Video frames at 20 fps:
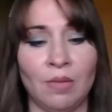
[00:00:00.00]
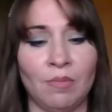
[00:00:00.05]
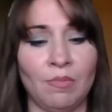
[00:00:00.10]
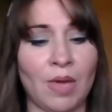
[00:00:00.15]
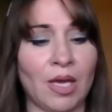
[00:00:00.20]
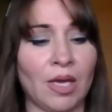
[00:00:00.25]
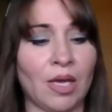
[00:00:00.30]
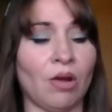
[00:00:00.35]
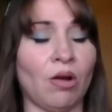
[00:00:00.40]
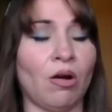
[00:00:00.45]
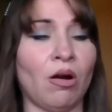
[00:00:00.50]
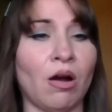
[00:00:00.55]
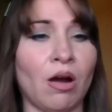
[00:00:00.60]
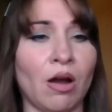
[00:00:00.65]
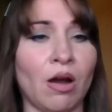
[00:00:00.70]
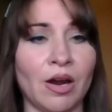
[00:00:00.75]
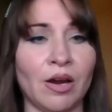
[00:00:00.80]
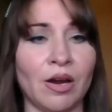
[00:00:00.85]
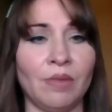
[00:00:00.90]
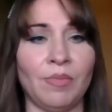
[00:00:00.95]
make it
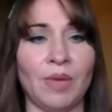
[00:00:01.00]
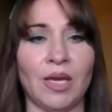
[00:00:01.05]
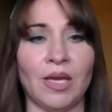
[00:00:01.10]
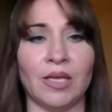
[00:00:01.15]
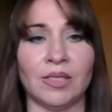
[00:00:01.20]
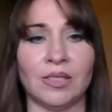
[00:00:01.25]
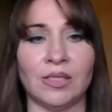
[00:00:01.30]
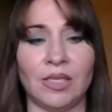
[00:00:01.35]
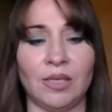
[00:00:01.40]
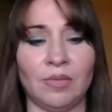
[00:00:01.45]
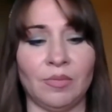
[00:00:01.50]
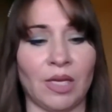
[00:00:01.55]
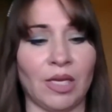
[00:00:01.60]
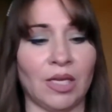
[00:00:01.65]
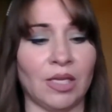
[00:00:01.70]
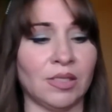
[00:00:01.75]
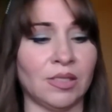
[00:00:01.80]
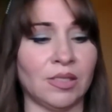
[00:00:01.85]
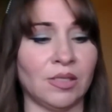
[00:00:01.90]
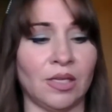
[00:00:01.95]
hard, make it seem
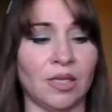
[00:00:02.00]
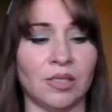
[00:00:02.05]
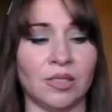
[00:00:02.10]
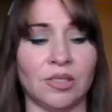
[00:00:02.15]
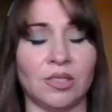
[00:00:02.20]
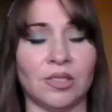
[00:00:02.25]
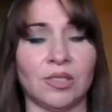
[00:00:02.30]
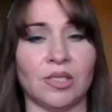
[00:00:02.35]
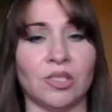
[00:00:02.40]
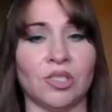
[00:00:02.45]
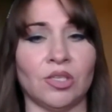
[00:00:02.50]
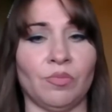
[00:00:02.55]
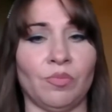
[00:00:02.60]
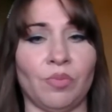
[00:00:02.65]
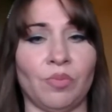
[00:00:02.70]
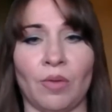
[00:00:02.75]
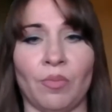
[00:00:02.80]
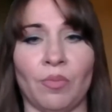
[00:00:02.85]
like it's such a